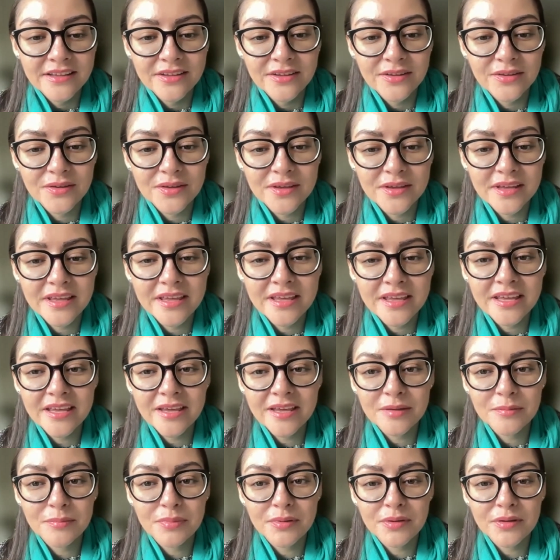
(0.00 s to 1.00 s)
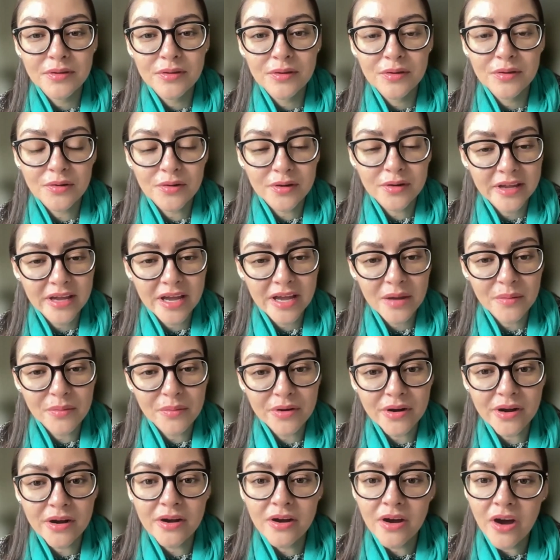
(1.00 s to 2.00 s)
you can keep your
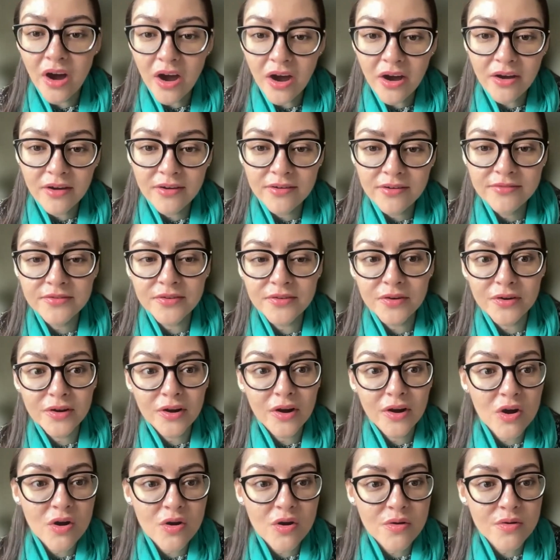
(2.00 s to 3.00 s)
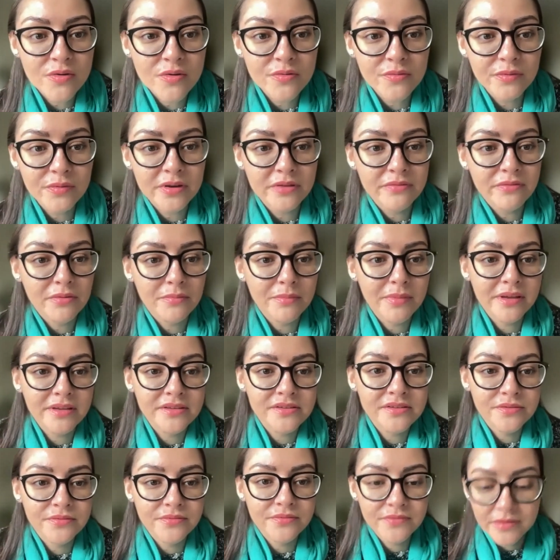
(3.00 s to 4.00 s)
camera off or on, whatever
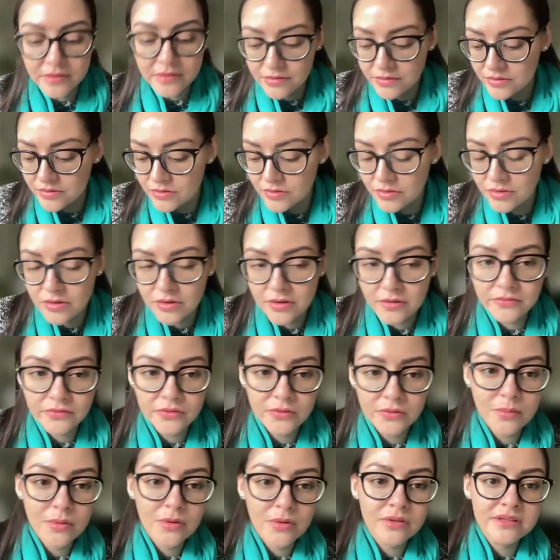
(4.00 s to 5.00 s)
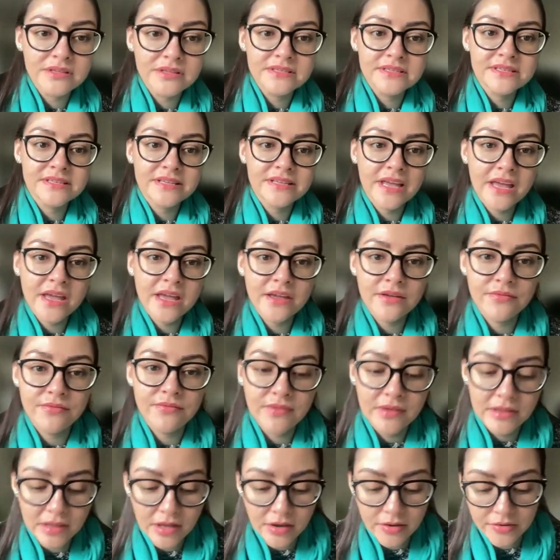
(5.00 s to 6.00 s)
makes you feel comfortable and safe.
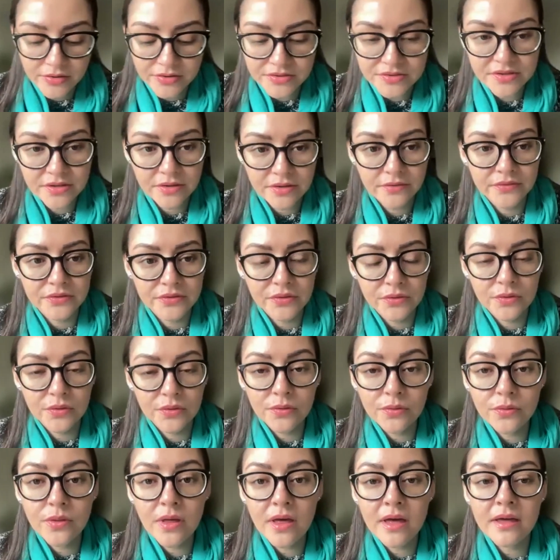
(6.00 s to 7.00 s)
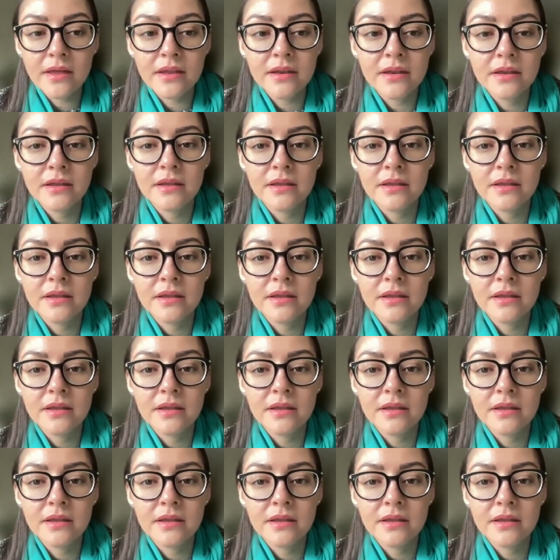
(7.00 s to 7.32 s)
Allow yourself to do that.